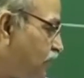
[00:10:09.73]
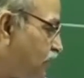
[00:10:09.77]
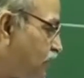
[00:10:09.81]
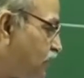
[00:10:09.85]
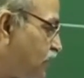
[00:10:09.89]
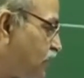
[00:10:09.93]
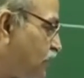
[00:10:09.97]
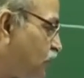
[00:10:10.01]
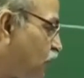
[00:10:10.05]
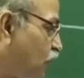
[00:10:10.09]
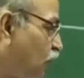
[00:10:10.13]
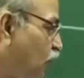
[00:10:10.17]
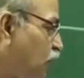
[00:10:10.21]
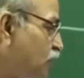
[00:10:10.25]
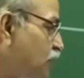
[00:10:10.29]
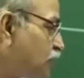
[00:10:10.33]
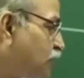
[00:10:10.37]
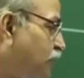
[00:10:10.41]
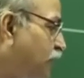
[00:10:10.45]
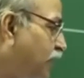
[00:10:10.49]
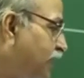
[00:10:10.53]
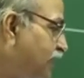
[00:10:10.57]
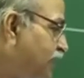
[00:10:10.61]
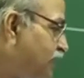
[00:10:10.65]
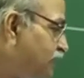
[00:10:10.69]
this is cos
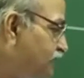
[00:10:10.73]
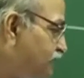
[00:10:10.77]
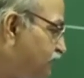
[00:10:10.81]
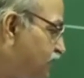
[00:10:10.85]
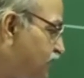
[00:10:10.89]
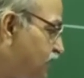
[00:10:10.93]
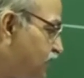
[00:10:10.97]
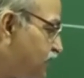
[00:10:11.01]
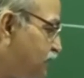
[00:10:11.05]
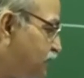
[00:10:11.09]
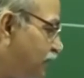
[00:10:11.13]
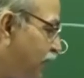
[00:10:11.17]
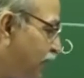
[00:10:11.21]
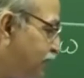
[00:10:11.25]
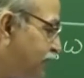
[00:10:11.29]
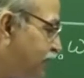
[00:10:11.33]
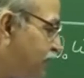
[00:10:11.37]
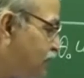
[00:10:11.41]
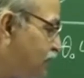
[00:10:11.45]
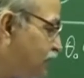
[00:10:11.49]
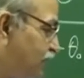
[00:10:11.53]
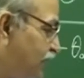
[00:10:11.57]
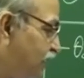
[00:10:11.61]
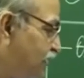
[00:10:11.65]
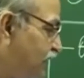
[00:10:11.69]
pi, which is
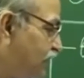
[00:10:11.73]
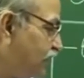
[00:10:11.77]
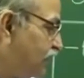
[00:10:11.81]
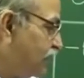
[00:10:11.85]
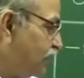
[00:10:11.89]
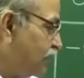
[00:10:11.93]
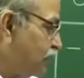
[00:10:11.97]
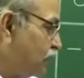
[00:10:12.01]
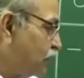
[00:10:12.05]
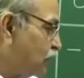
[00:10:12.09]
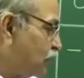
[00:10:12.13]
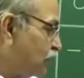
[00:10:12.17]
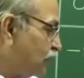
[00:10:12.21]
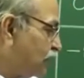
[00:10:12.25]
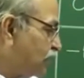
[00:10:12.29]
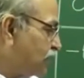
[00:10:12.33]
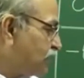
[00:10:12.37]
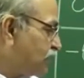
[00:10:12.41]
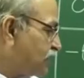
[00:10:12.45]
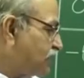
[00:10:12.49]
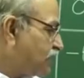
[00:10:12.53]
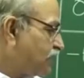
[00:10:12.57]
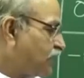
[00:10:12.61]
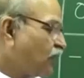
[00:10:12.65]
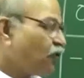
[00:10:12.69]
minus 1. So,
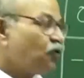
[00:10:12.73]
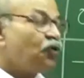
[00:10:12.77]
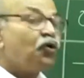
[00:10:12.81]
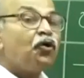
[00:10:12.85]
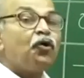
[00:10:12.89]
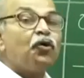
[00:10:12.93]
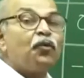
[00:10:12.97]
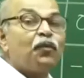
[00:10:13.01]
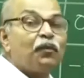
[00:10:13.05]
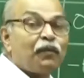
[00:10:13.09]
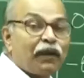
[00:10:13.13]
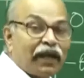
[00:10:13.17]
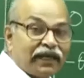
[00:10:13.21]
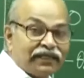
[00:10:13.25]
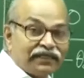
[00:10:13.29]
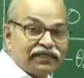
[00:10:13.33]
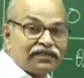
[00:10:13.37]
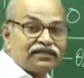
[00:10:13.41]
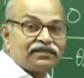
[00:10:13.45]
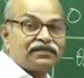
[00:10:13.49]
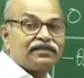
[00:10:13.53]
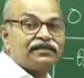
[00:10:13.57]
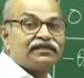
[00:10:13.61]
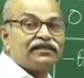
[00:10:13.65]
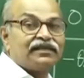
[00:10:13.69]
this is now
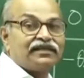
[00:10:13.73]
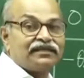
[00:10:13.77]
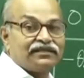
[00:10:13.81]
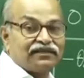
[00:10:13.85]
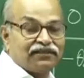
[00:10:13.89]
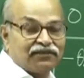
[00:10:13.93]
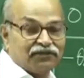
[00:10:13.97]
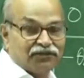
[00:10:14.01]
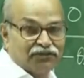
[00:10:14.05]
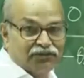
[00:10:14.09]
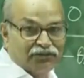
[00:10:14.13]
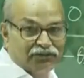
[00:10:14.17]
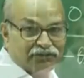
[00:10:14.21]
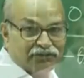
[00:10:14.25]
minus theta 0